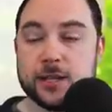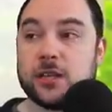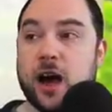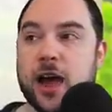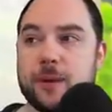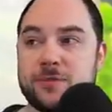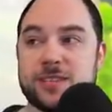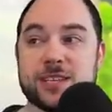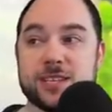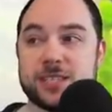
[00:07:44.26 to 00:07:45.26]

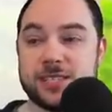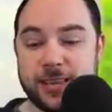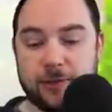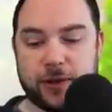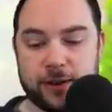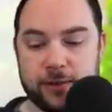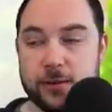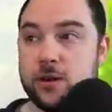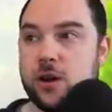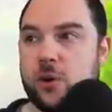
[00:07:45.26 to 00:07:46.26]
times seven.
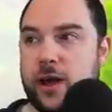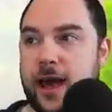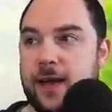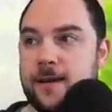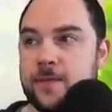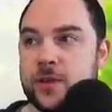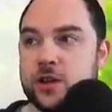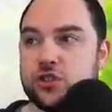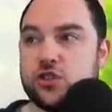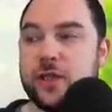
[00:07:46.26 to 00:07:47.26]
Okay.
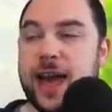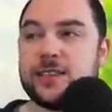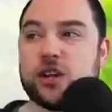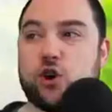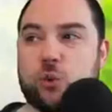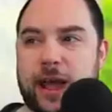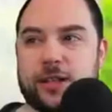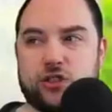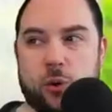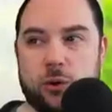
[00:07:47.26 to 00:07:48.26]
So that is a
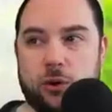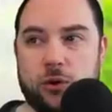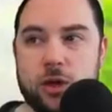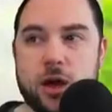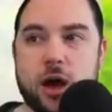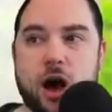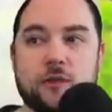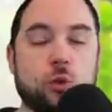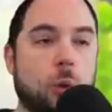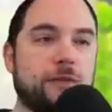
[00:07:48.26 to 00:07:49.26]
grand total of
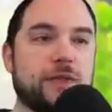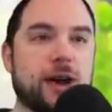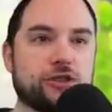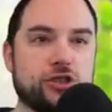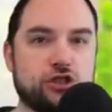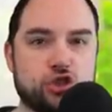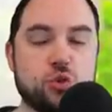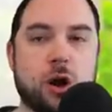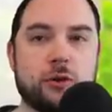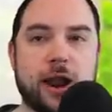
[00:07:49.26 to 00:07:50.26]

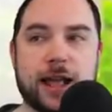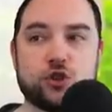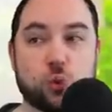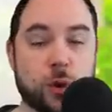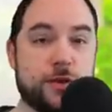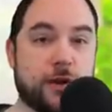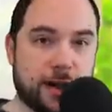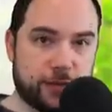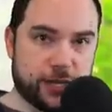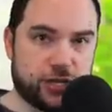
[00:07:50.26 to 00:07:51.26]

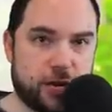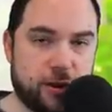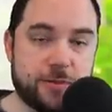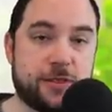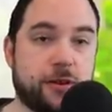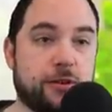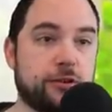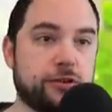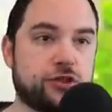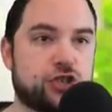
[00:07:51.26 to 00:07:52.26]
1,225 legendary
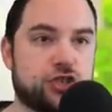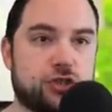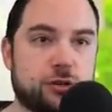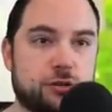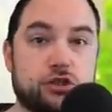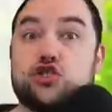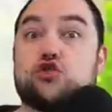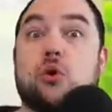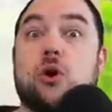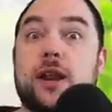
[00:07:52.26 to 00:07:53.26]
materials just
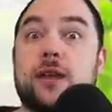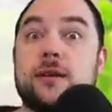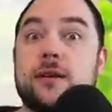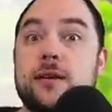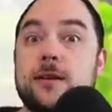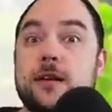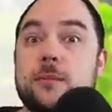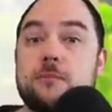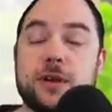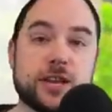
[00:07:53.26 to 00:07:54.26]
destroyed
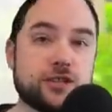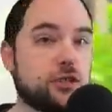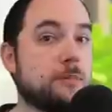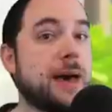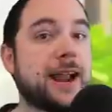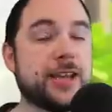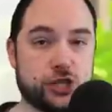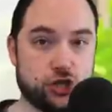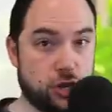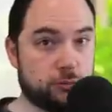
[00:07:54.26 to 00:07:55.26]
because the meta
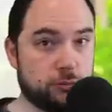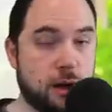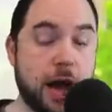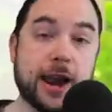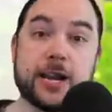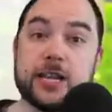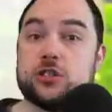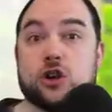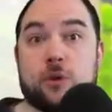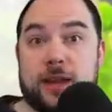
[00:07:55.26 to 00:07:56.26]
is new and I need
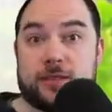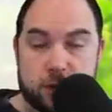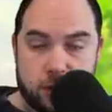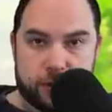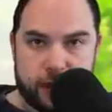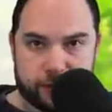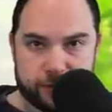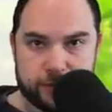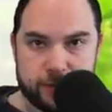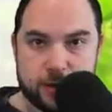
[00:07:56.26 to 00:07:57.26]
to go make the new things.